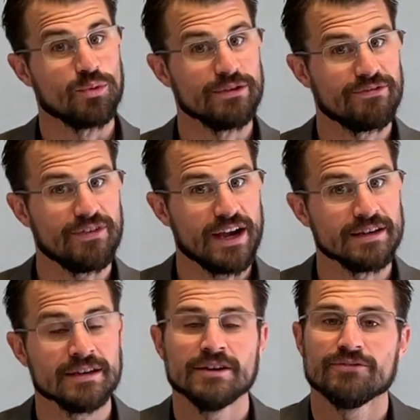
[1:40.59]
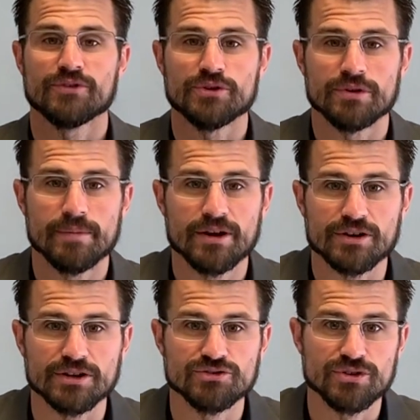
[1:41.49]
We fight for your
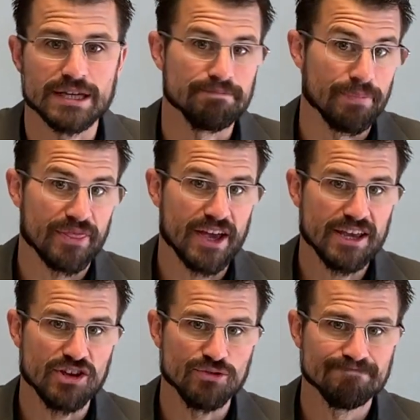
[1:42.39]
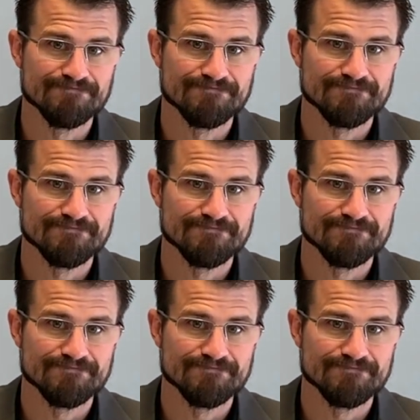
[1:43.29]
American dream. Thank you.